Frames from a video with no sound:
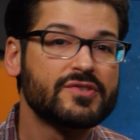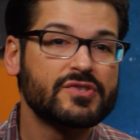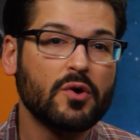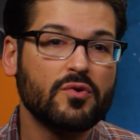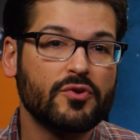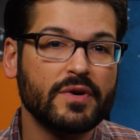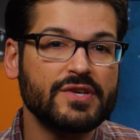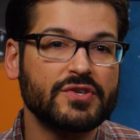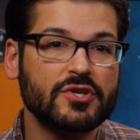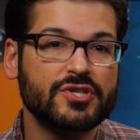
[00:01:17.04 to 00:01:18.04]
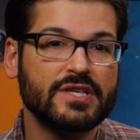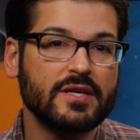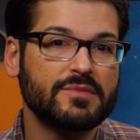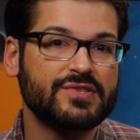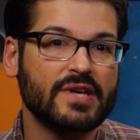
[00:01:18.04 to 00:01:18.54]
So the research
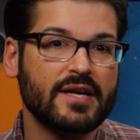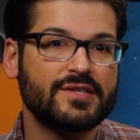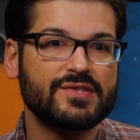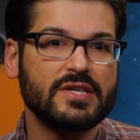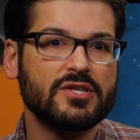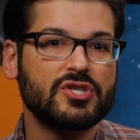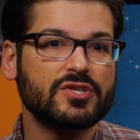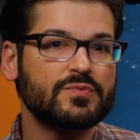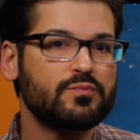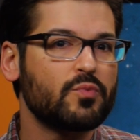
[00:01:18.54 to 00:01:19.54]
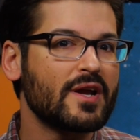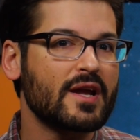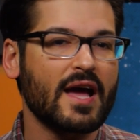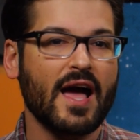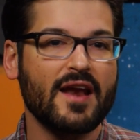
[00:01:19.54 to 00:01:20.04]
team decided to see just
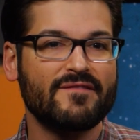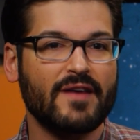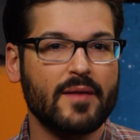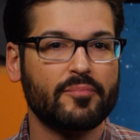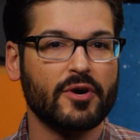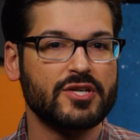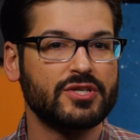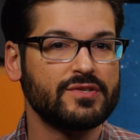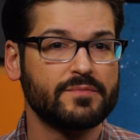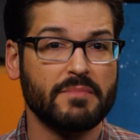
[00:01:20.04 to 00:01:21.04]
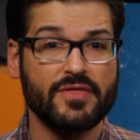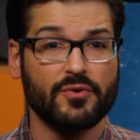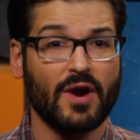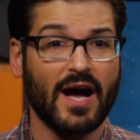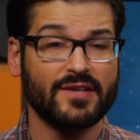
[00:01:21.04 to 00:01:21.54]
what kind kind of vibrations made
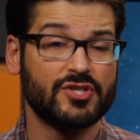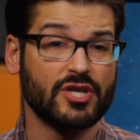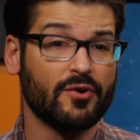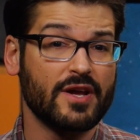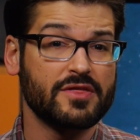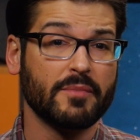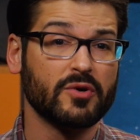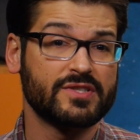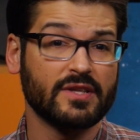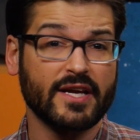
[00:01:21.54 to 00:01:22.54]
the rods generate the most